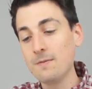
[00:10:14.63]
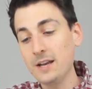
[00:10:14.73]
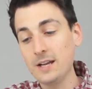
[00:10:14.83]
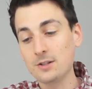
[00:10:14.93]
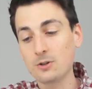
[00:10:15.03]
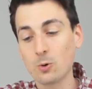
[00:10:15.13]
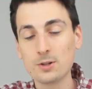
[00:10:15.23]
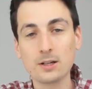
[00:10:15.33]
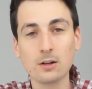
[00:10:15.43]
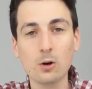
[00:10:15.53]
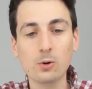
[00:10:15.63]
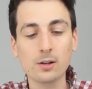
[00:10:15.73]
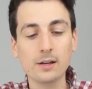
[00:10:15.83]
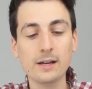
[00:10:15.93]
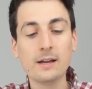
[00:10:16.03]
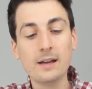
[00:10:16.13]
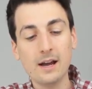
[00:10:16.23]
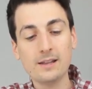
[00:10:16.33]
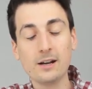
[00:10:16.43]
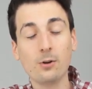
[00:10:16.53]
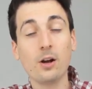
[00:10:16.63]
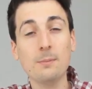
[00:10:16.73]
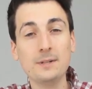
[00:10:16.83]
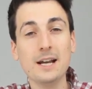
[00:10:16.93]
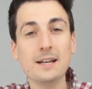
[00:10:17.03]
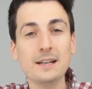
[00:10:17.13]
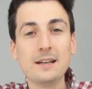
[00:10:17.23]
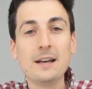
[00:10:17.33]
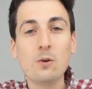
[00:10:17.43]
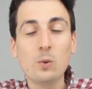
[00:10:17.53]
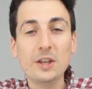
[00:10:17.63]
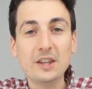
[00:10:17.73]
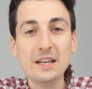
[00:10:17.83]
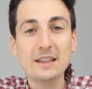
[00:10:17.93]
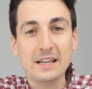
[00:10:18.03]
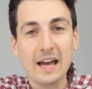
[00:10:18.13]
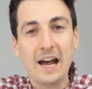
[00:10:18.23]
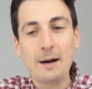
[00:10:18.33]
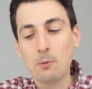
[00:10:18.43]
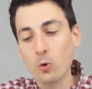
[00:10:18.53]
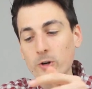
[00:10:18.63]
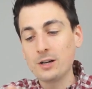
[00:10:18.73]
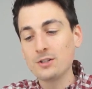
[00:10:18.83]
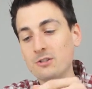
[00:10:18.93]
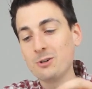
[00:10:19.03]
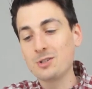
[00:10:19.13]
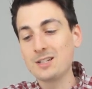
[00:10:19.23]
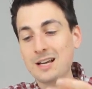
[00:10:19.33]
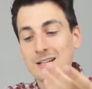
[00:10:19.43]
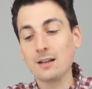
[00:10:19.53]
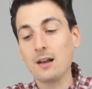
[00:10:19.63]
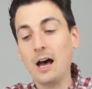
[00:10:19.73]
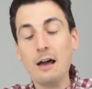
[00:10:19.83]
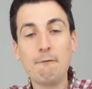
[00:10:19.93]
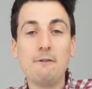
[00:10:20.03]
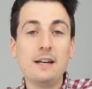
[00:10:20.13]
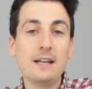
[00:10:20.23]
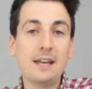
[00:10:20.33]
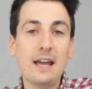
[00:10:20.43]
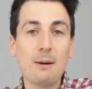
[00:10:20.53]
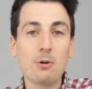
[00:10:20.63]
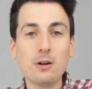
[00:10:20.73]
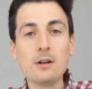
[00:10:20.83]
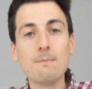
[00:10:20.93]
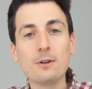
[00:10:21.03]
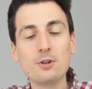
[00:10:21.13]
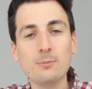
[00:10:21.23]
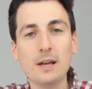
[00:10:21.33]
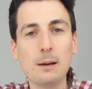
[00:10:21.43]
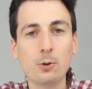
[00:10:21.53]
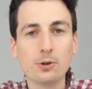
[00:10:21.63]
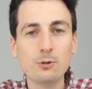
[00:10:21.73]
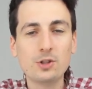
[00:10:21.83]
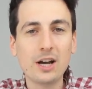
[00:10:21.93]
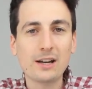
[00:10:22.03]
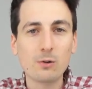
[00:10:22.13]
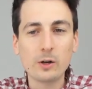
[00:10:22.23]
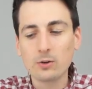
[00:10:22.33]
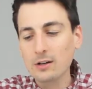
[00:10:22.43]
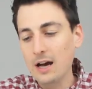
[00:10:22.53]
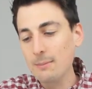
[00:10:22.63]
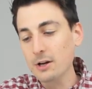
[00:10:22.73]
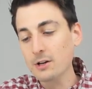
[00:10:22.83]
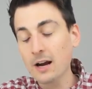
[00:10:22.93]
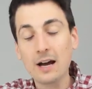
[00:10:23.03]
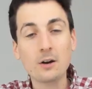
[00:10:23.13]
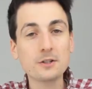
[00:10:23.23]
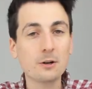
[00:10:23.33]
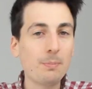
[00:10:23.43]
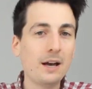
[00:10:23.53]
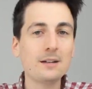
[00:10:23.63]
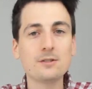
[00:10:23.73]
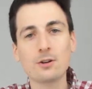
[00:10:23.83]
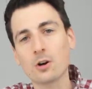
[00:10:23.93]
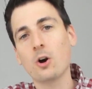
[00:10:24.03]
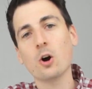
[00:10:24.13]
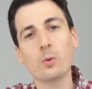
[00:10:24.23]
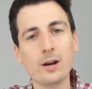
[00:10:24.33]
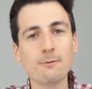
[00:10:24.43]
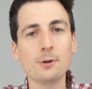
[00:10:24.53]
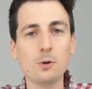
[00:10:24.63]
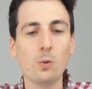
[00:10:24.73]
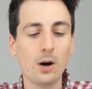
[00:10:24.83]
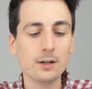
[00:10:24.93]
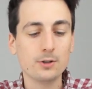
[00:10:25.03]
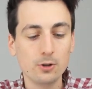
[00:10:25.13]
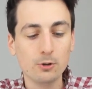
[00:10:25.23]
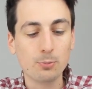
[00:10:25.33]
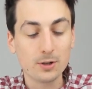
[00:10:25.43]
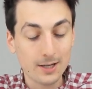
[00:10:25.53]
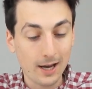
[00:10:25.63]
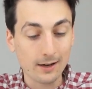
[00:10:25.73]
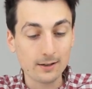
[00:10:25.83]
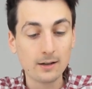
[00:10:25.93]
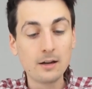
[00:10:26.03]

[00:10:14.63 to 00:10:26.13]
and stores it locally, and then it'll update it within the app. Or you can just use this as a live feeding camera to be able to check in real time on your house, your pets, your car, whatever you want to protect.